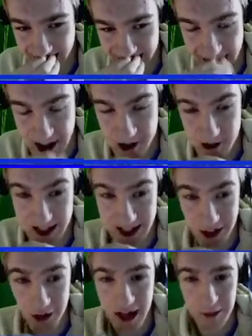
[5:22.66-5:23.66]
That's really
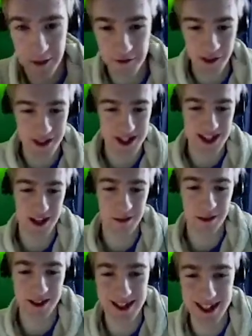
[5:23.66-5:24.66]
cool. I prefer the second
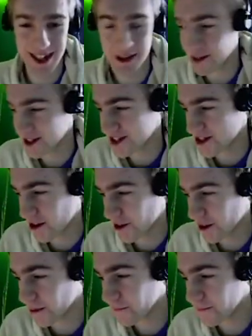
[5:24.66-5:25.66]
one. The second one's so
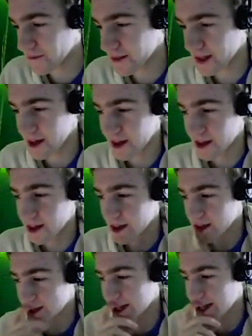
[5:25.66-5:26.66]
cool.
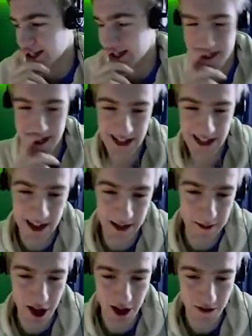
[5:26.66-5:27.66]
So that's the second
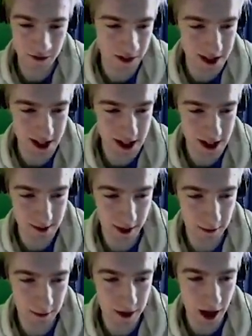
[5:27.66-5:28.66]
animation for the death
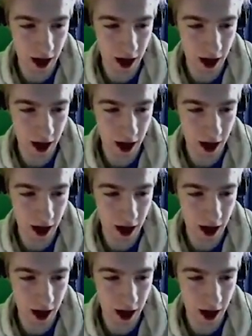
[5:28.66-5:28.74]
spell.